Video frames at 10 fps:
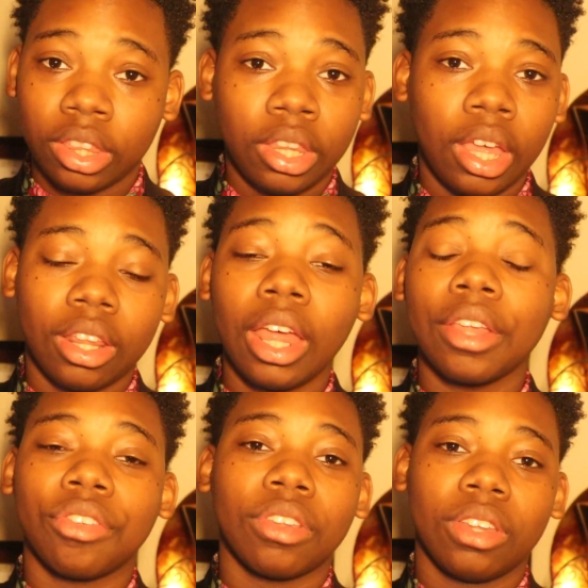
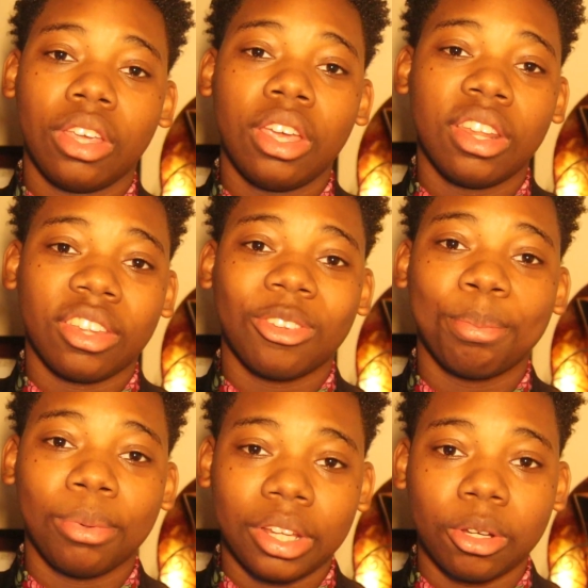that's
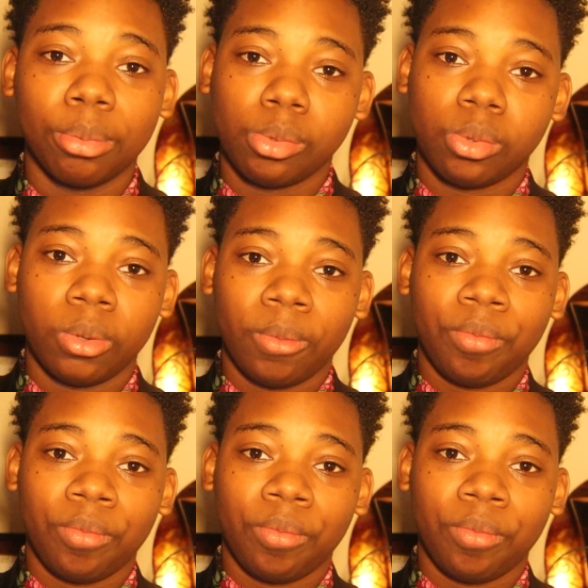inexplicable.